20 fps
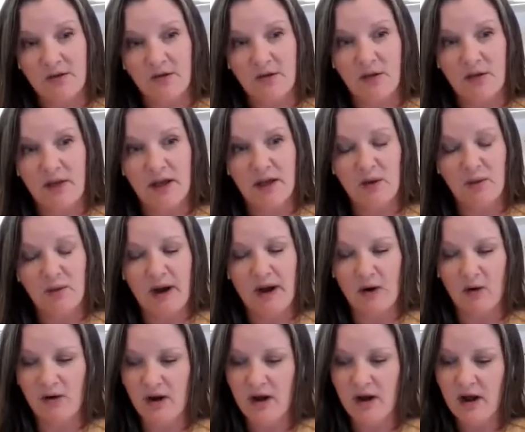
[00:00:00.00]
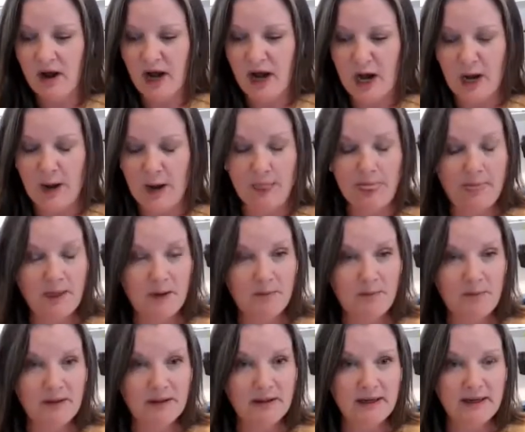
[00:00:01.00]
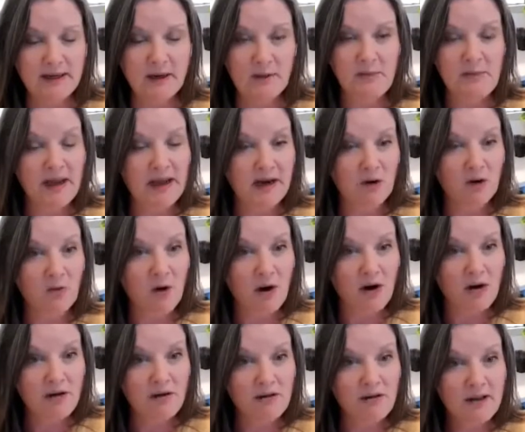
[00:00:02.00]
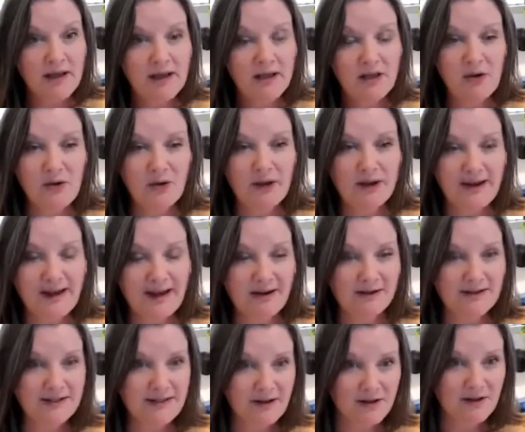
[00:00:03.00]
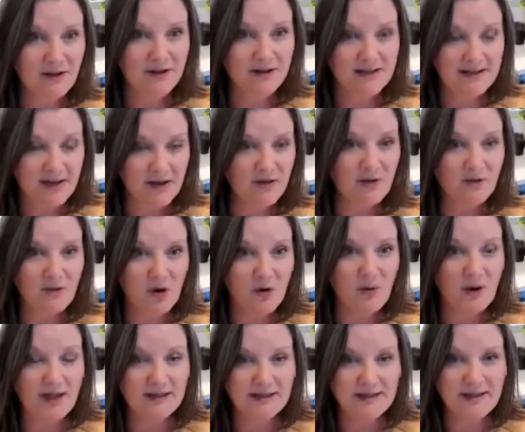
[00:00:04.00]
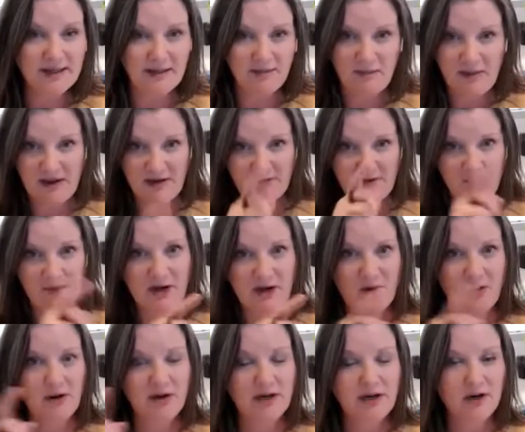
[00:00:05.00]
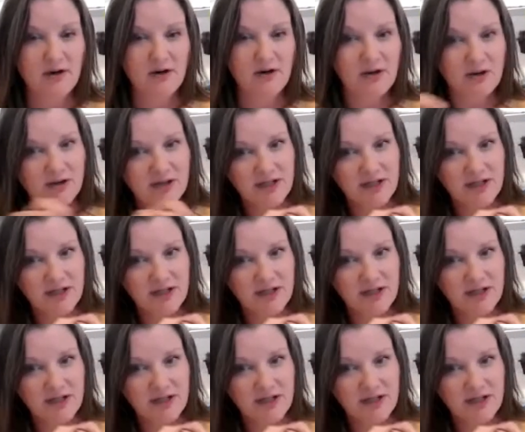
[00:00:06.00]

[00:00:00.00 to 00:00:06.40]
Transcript: So if you think about the ability to paint a wall, you can now tell the robot, say, paint from here to here.